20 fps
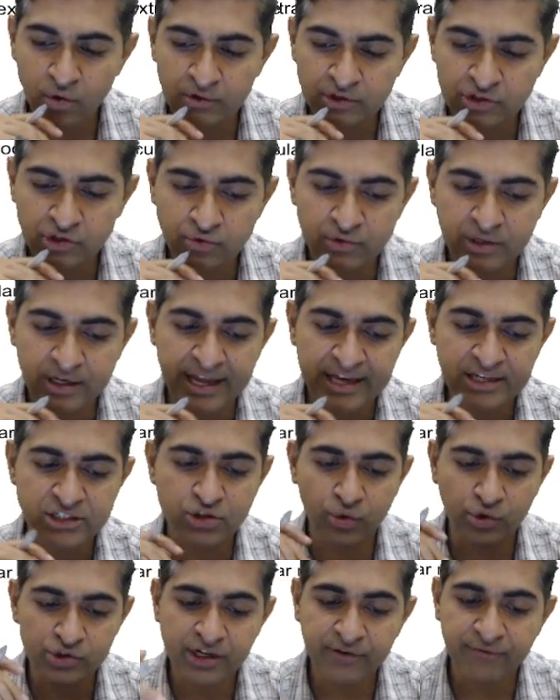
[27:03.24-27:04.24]
over to the next
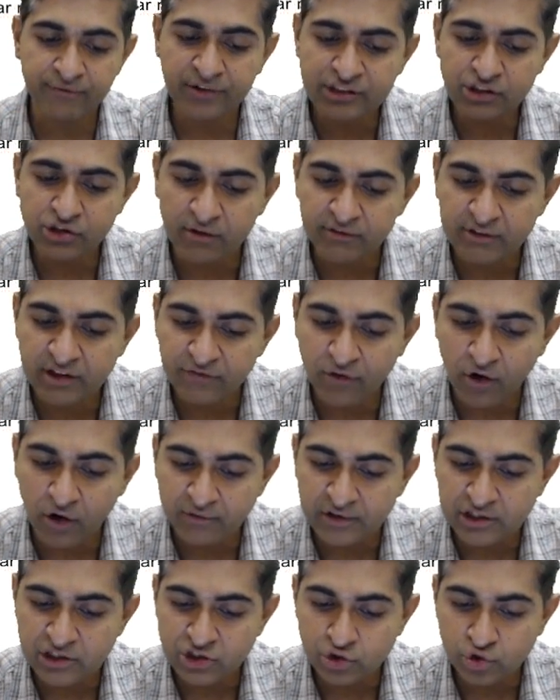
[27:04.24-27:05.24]
question. Which of the
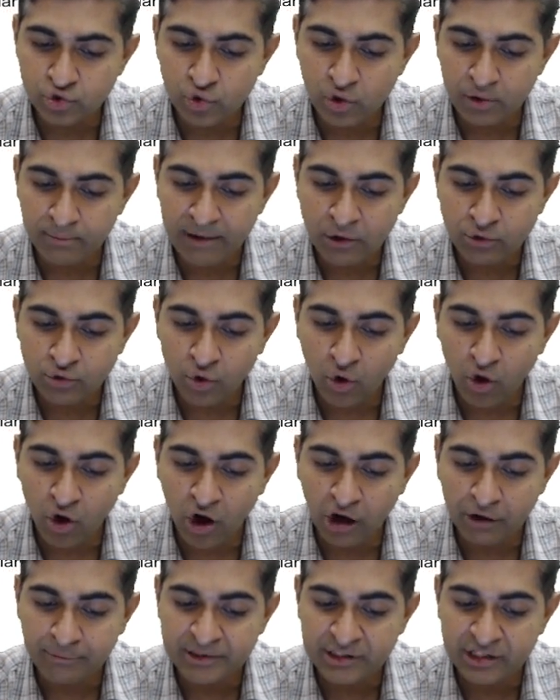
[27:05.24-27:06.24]
following is true about
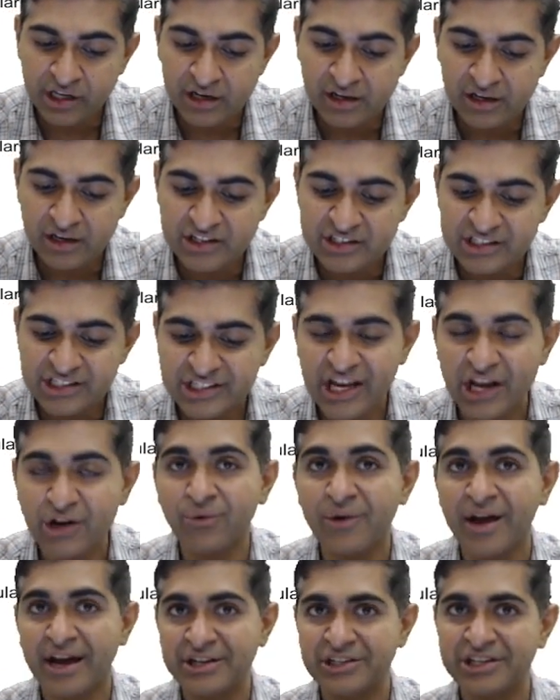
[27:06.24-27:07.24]
orbital
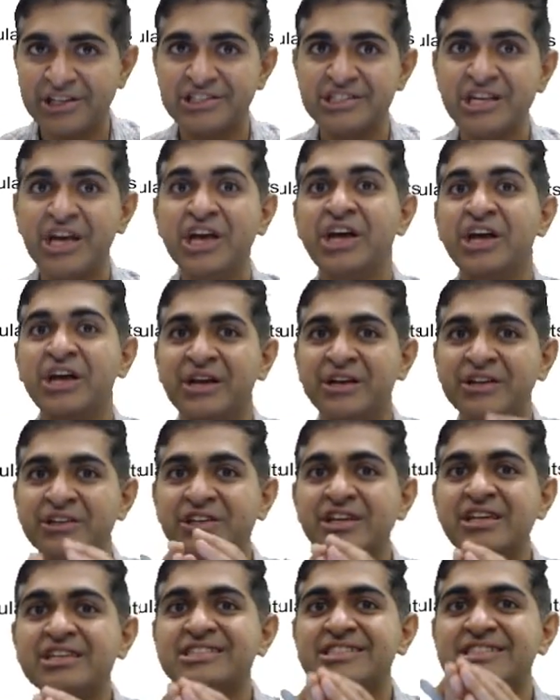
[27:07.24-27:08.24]
cellulitis?
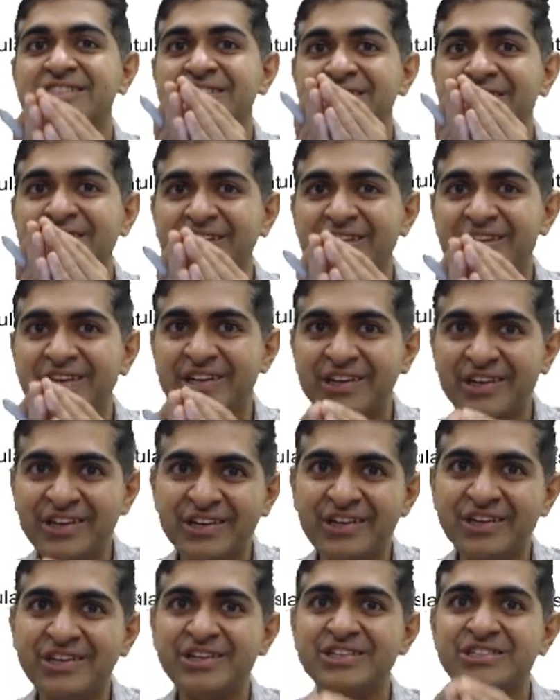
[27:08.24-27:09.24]
This
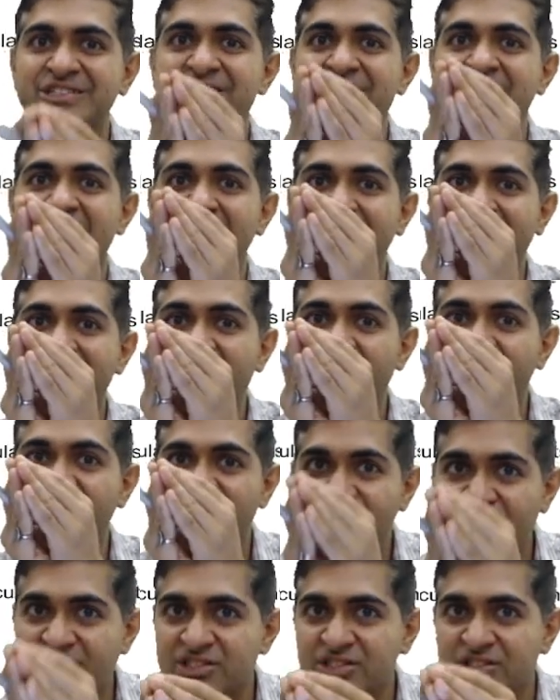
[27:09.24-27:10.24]
is in the
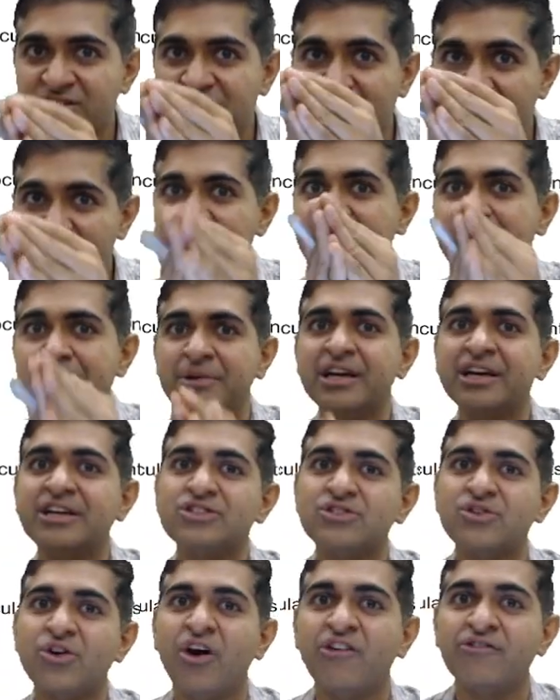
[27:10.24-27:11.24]
first 30
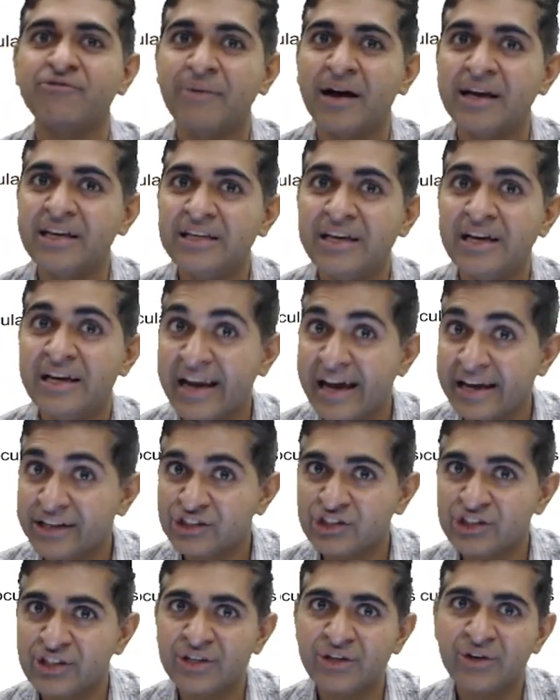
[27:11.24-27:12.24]
minutes of my
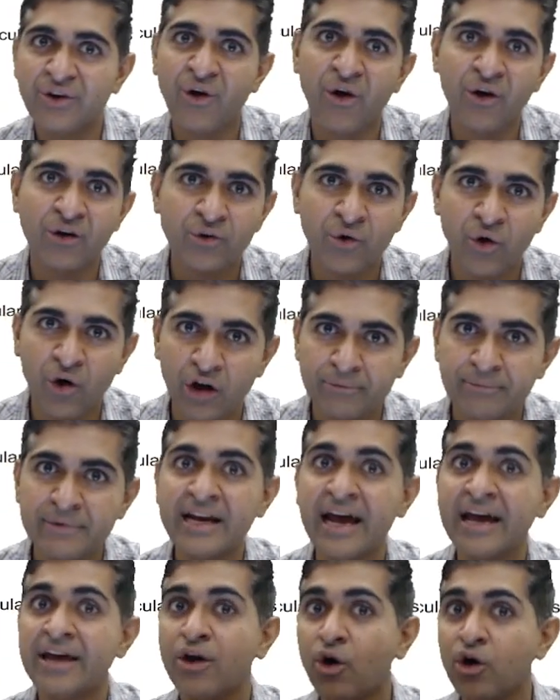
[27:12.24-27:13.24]
lecture on
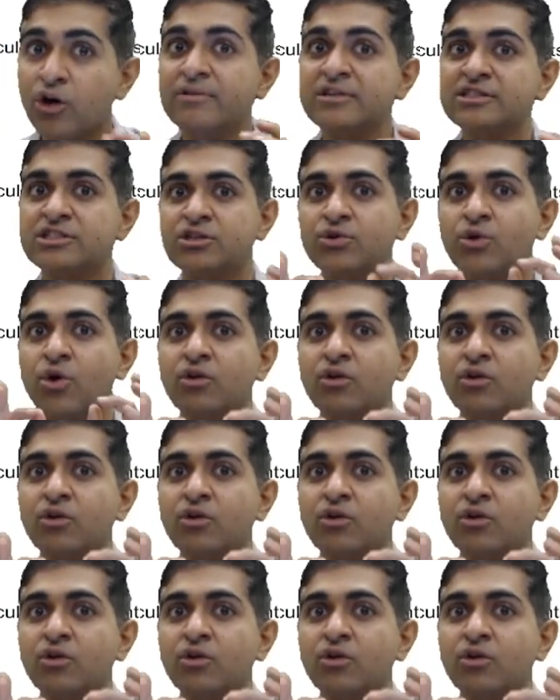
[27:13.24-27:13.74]
orbit. I always